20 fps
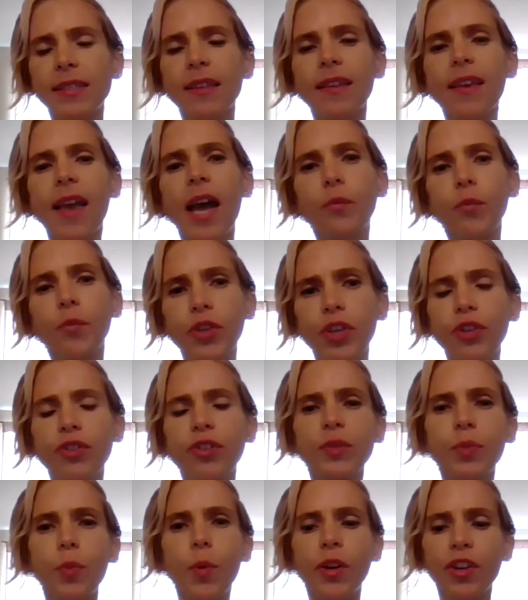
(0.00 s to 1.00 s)
again, where you
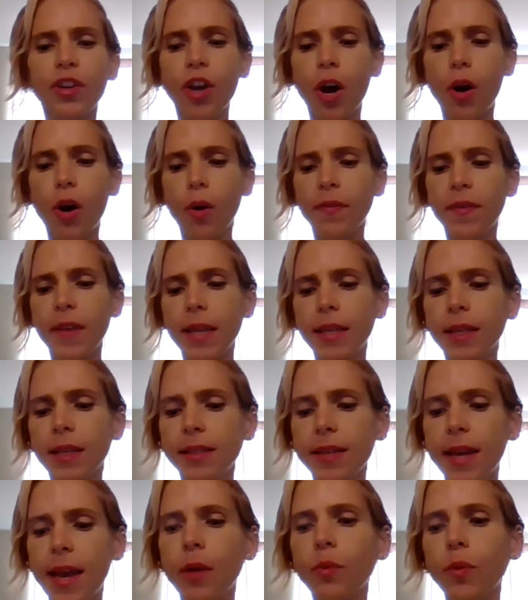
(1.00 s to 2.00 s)
just want to go at the end of the
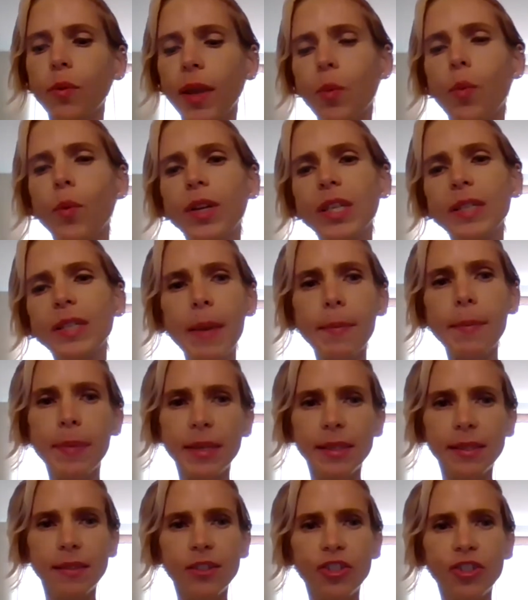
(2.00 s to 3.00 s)
day, like, what is my
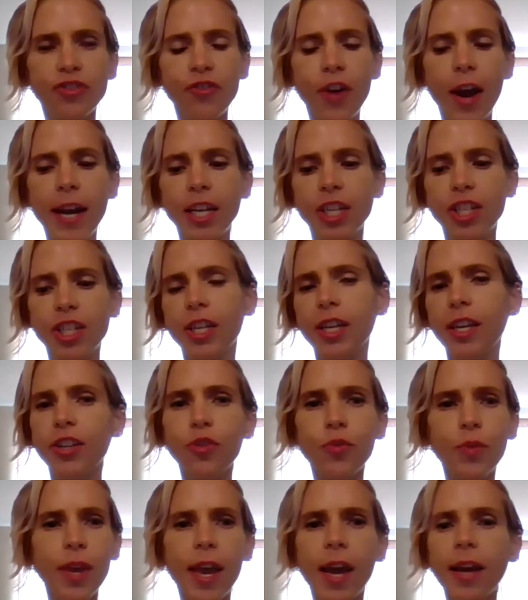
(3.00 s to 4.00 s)
business strategy? You
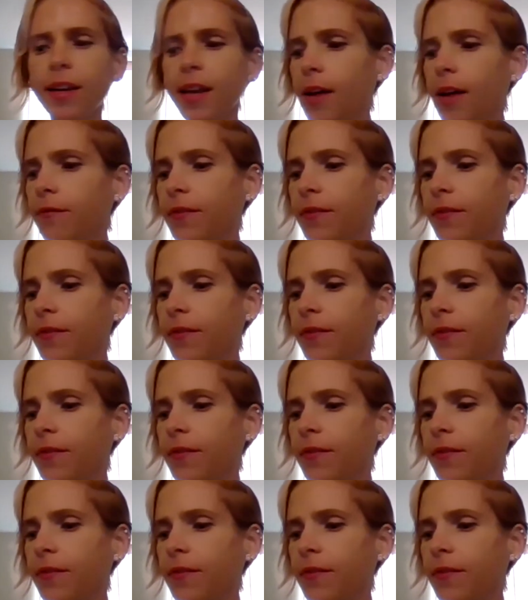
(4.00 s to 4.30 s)
can't